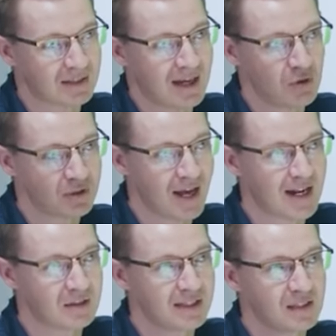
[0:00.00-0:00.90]
And
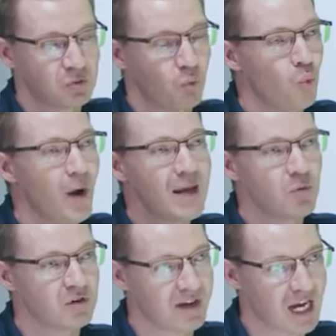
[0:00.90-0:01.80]
organically is way
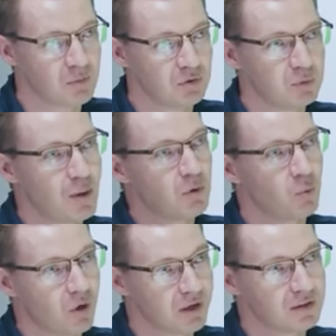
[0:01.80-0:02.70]
more valuable, but way more
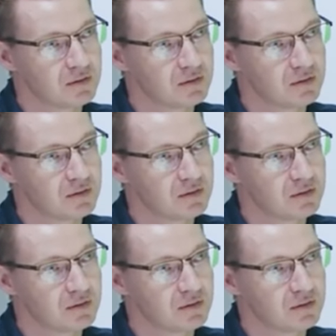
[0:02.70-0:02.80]
work.